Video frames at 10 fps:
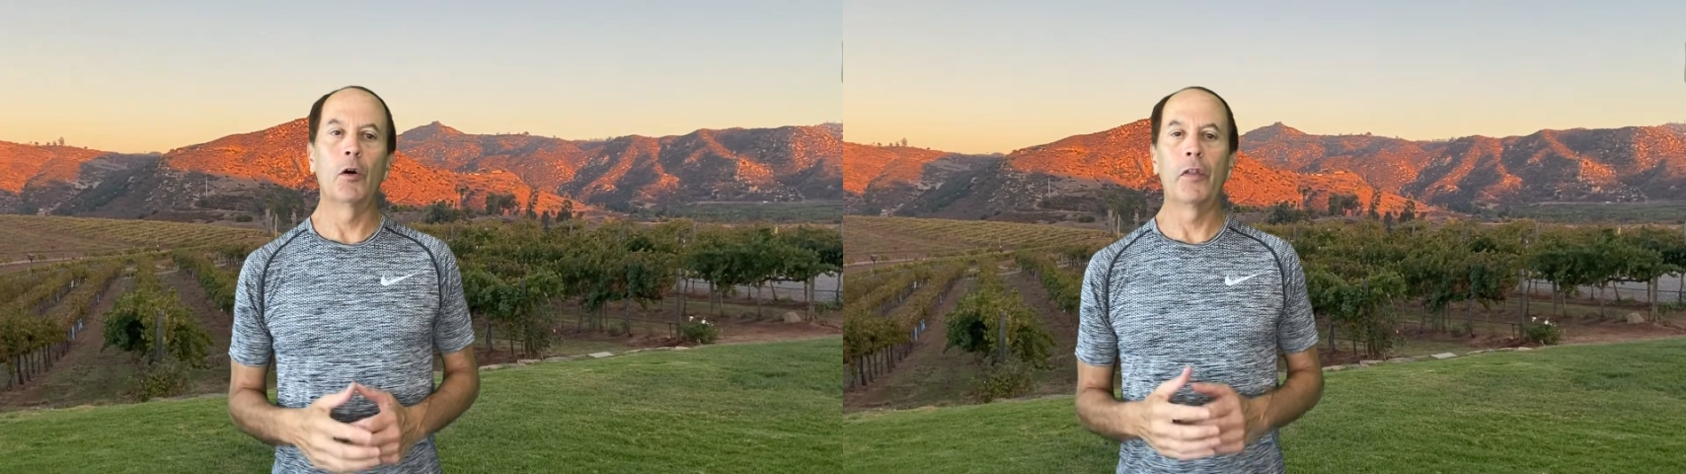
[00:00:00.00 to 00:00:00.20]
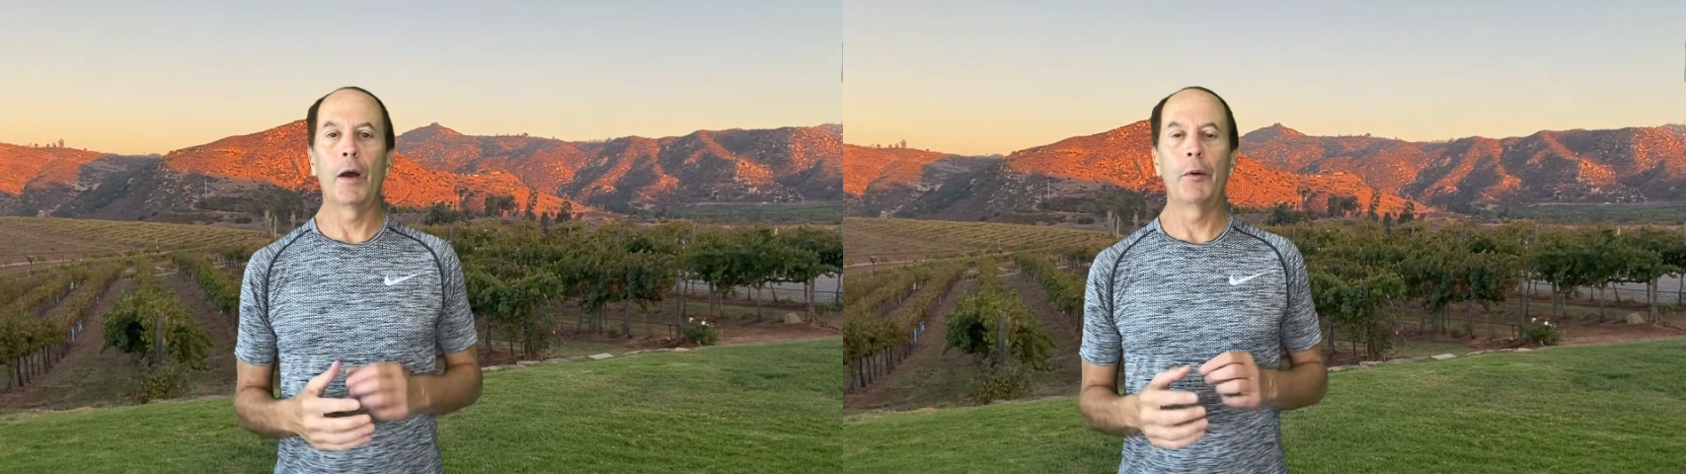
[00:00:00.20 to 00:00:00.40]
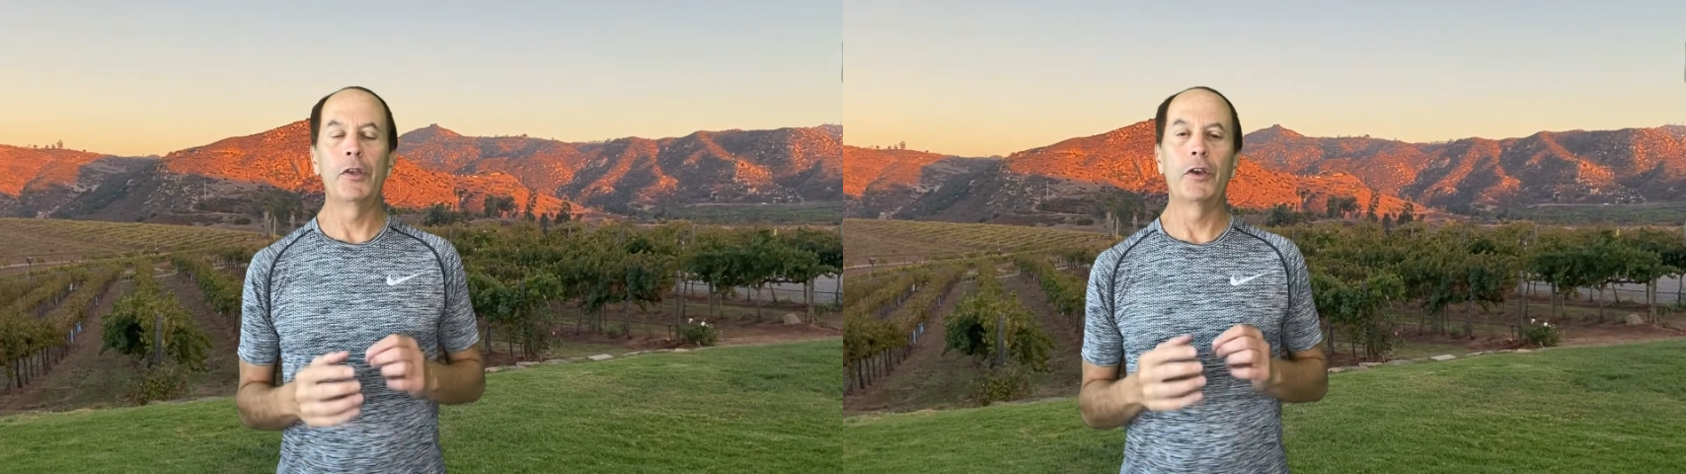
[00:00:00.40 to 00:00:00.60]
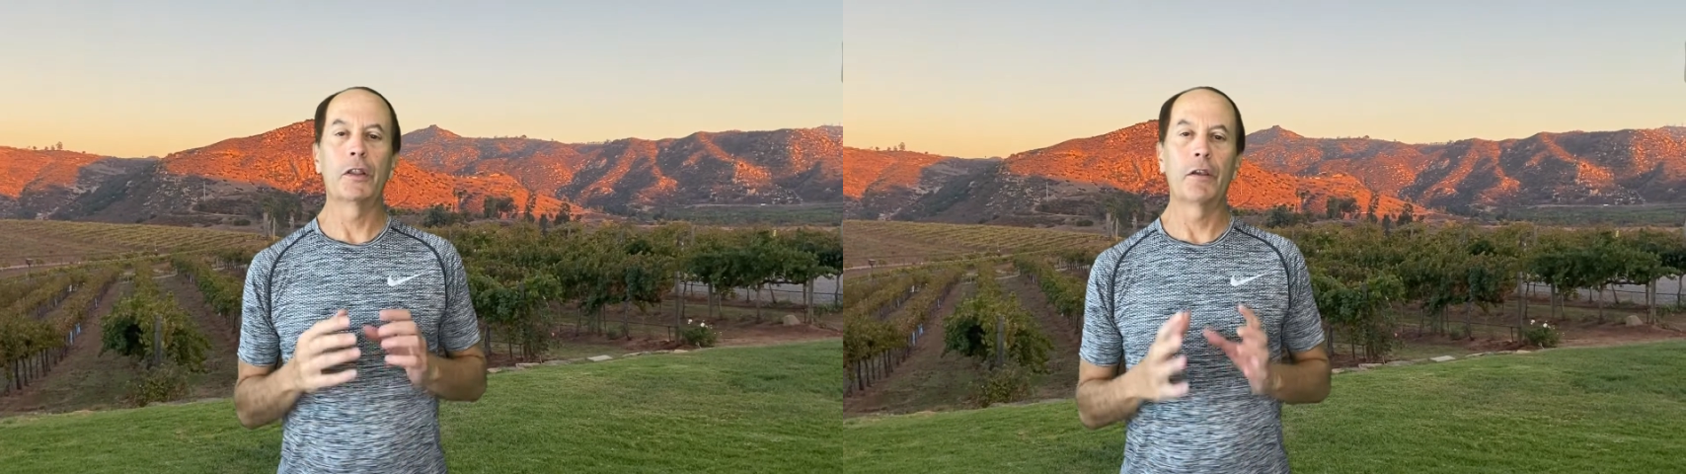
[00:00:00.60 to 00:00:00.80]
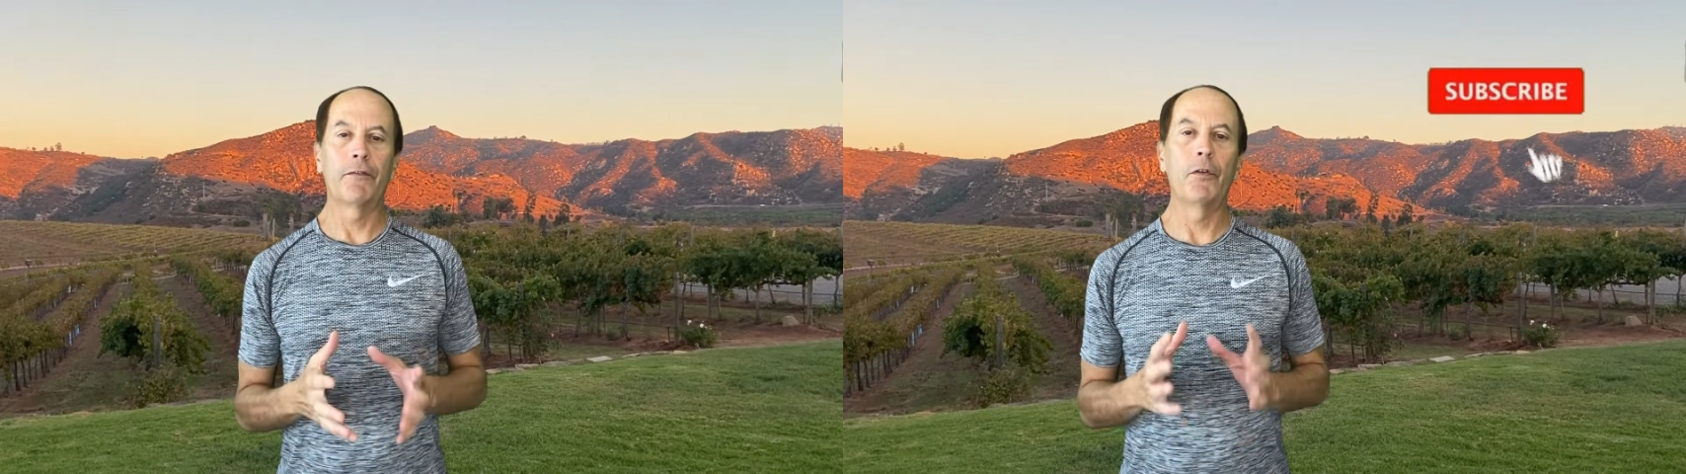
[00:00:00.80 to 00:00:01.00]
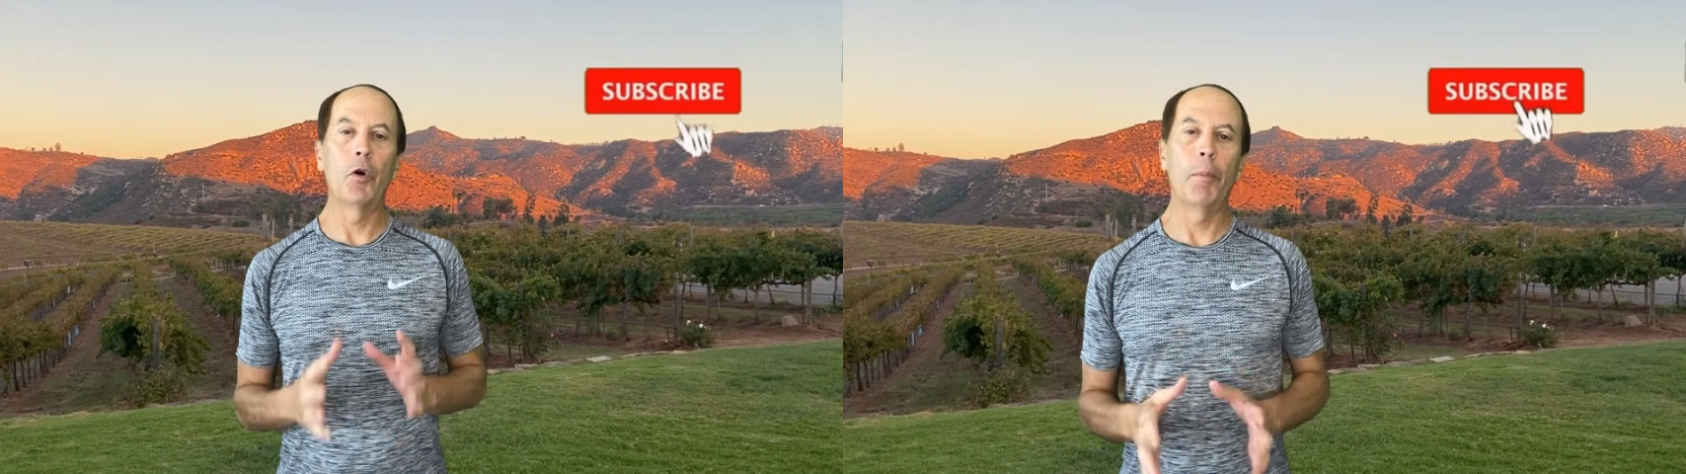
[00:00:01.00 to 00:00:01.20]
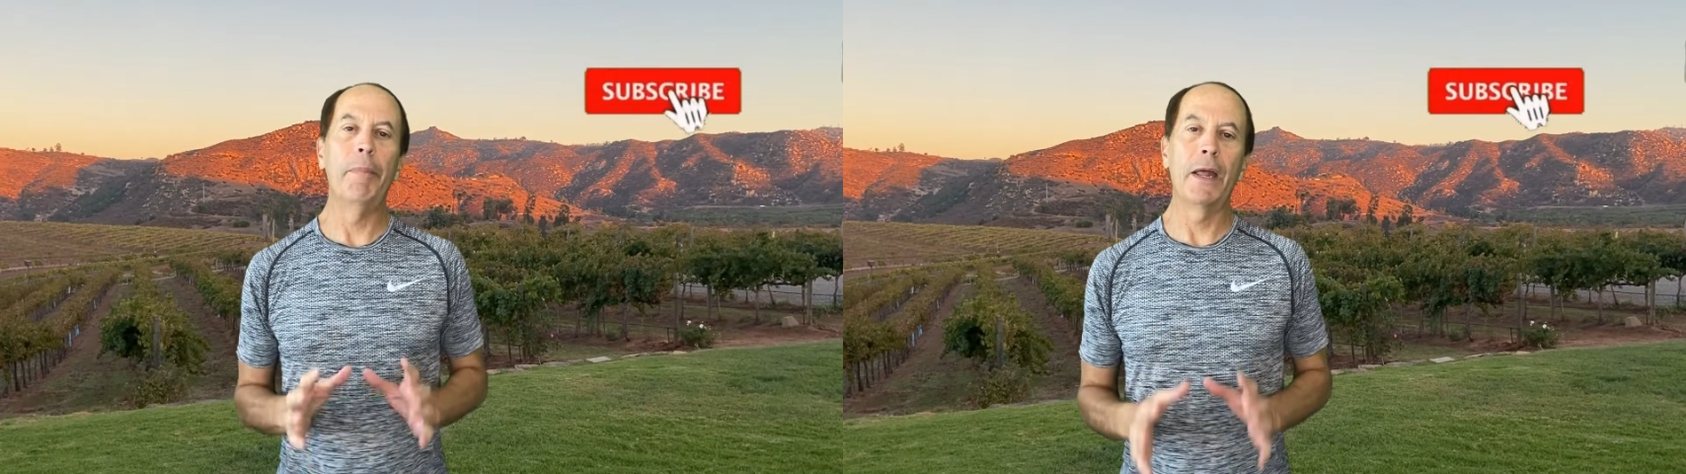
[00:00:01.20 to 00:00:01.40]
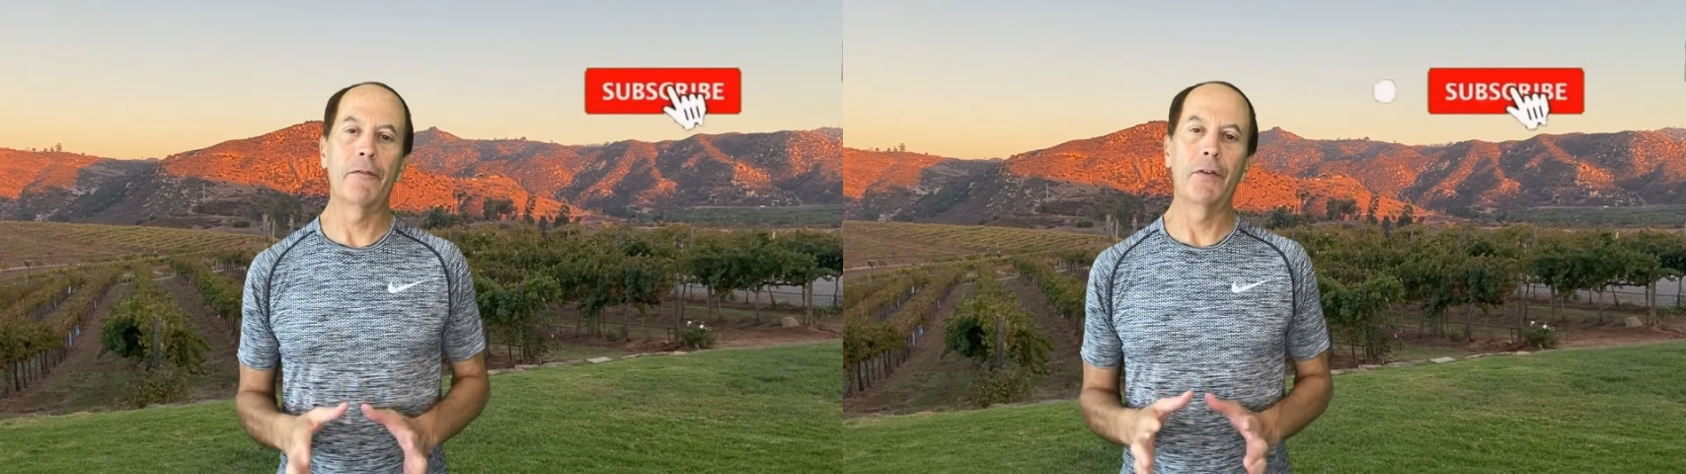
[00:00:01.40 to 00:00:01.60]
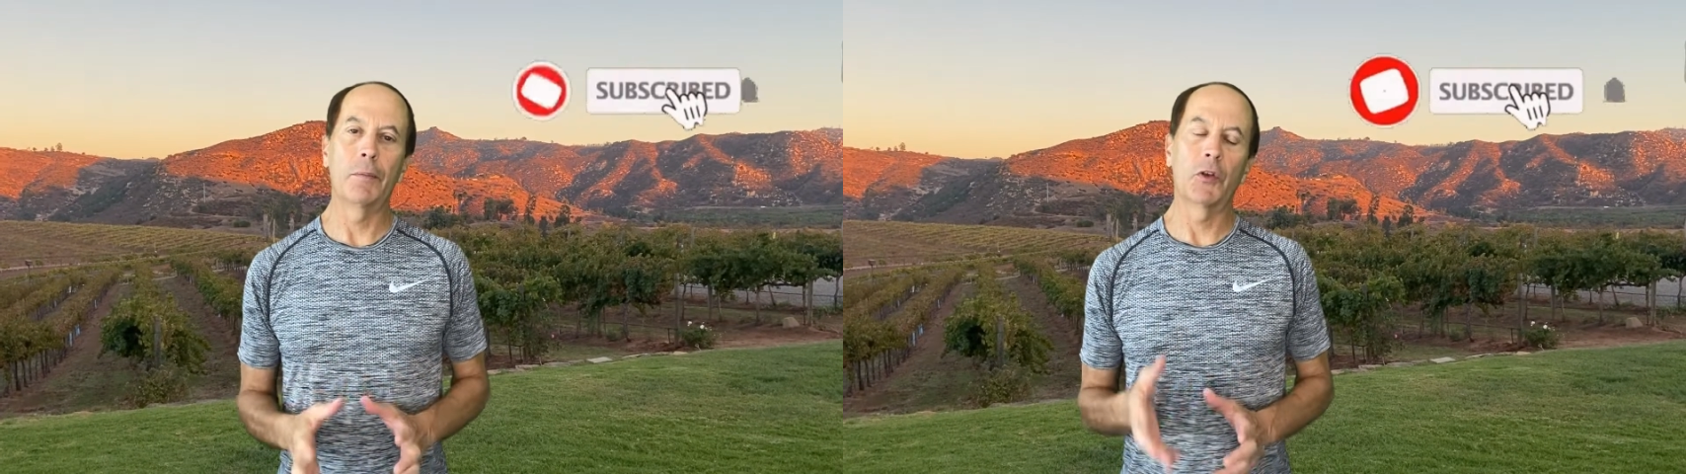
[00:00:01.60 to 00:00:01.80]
and that way you get the full benefit,